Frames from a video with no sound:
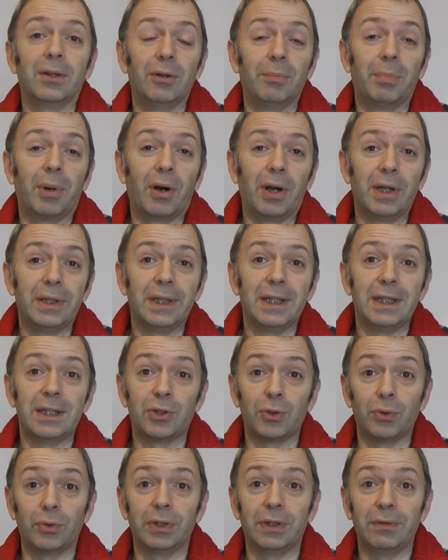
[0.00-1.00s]
that are buying
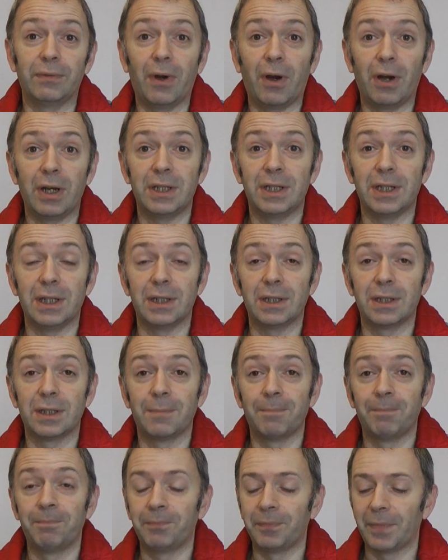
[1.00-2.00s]
these sort of devices.